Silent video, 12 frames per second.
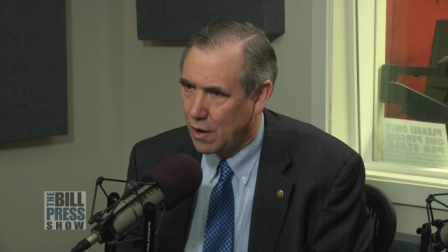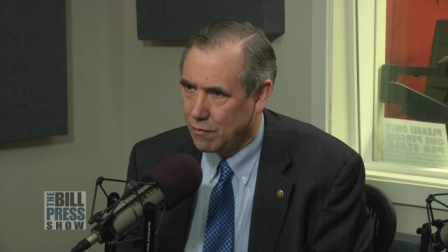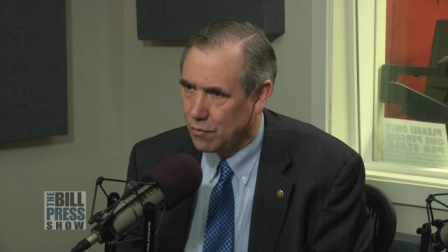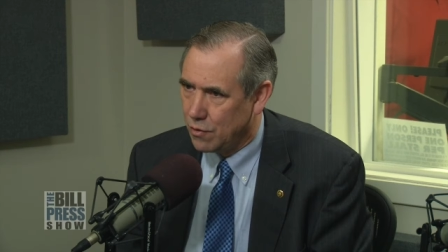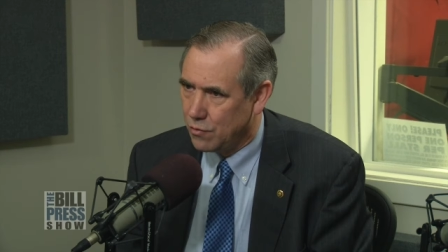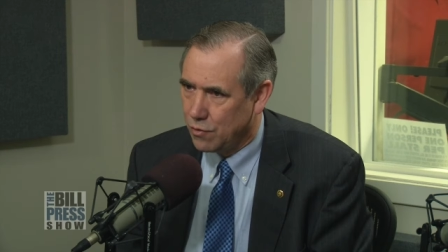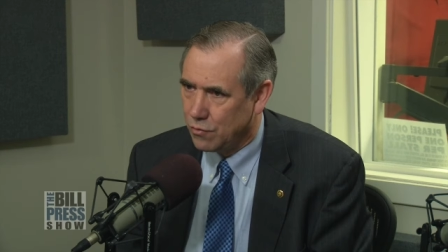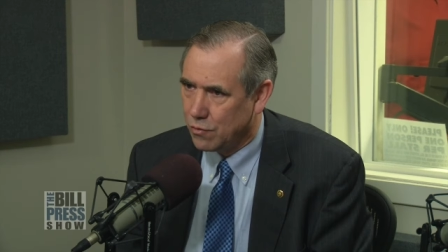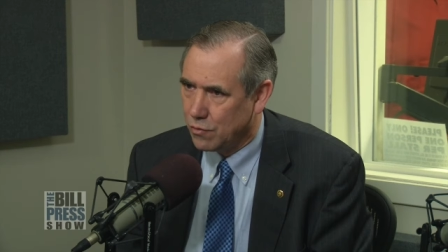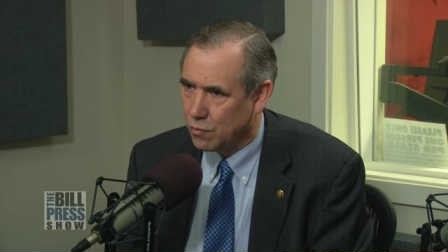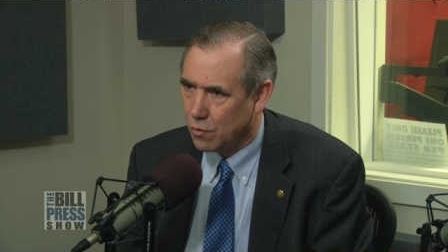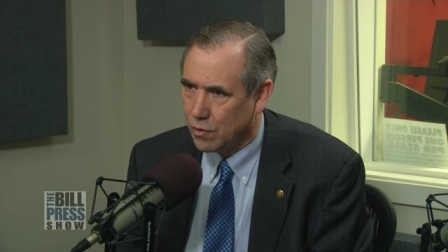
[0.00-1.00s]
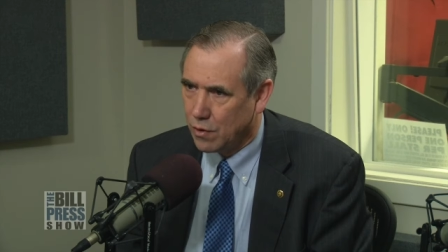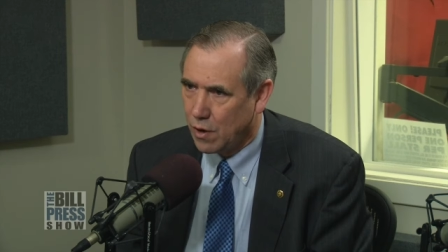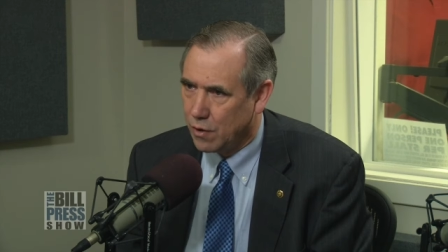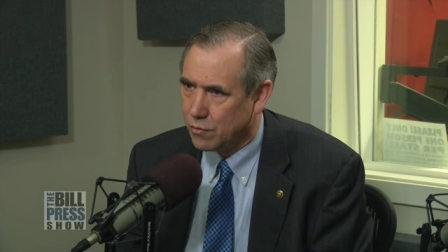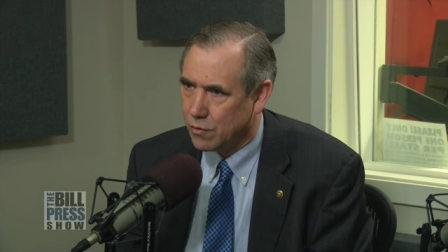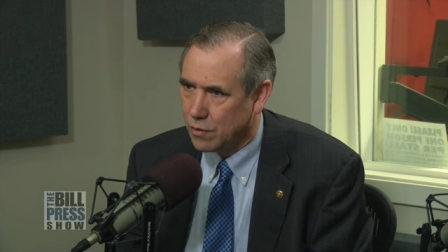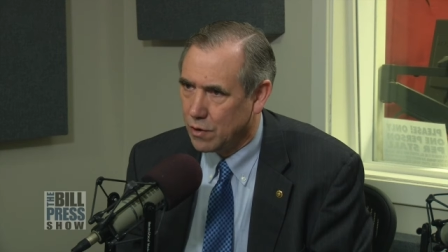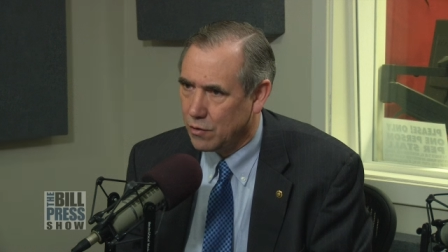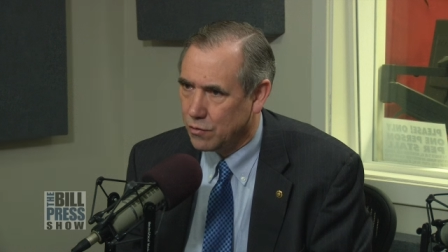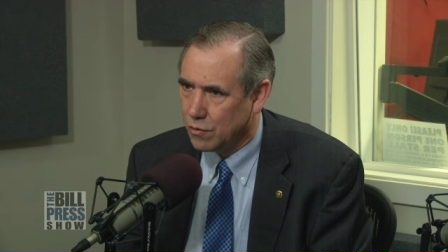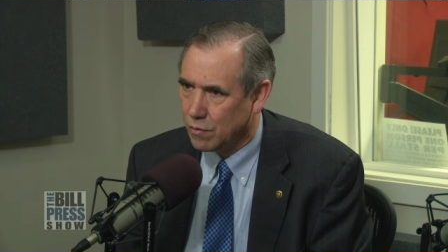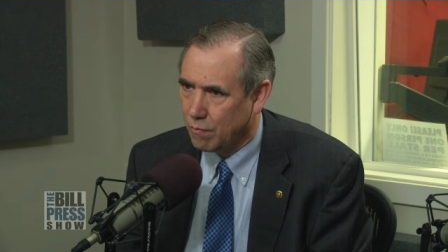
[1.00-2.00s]
average. It's one of the highest in the
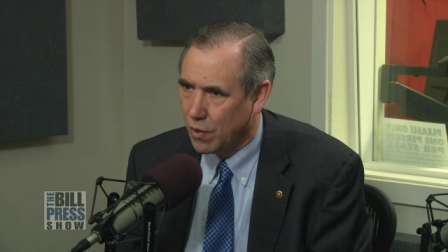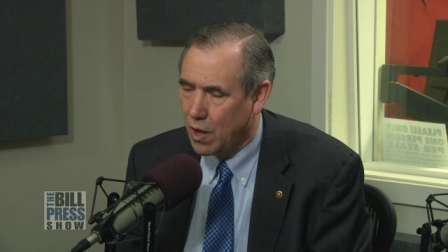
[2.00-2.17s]
nation.